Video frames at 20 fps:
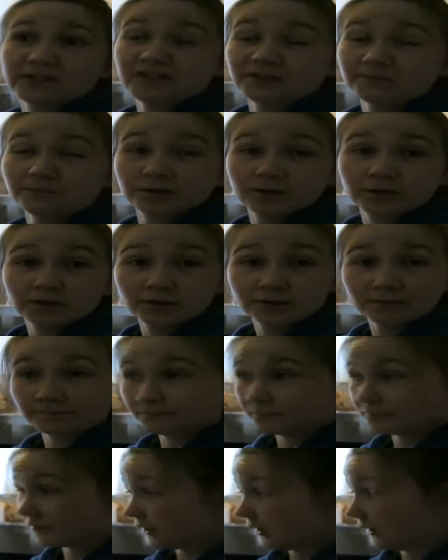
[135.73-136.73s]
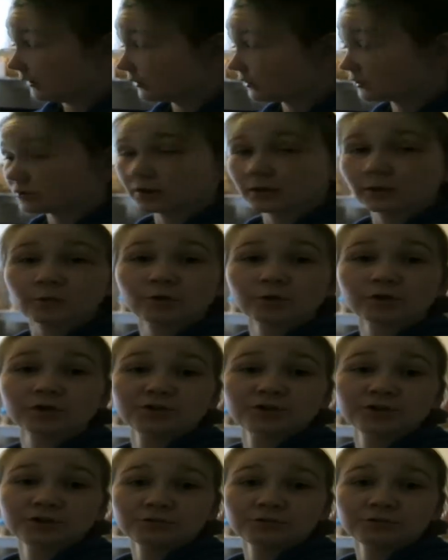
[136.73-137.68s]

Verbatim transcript: eating, but um, yeah, so that's what we're